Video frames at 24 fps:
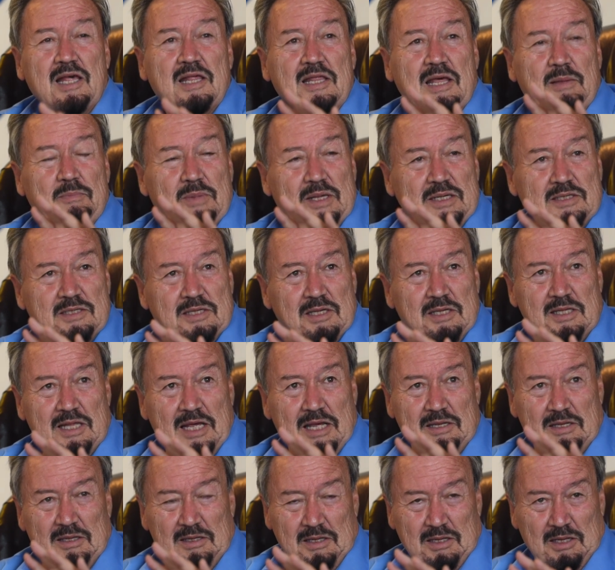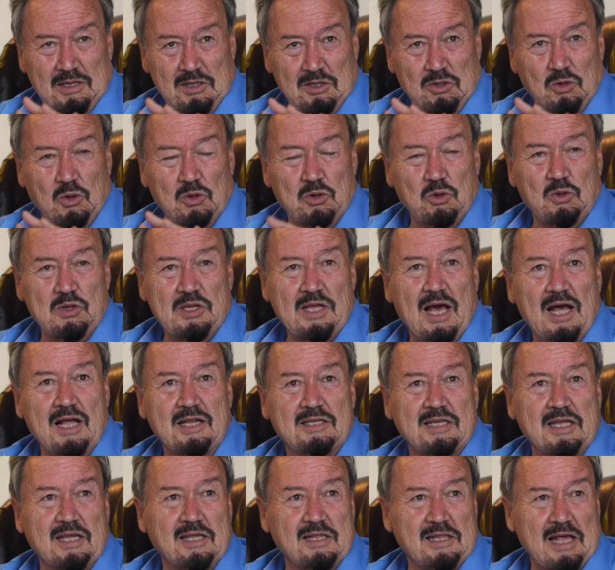that, Miss, that Don
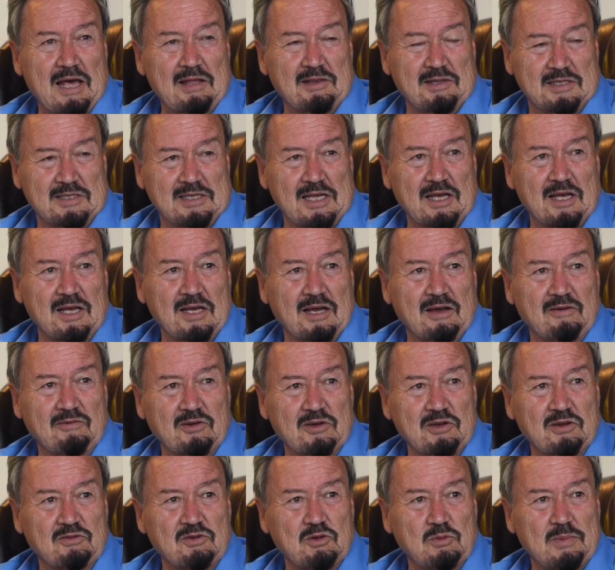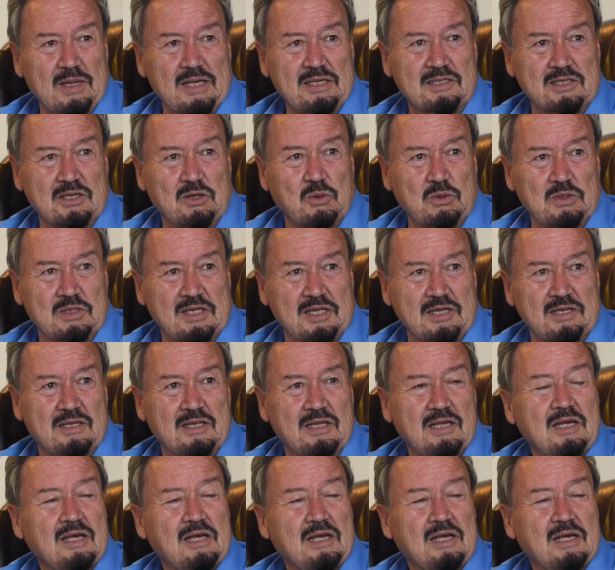Oñate, that second governor of New Mexico, did.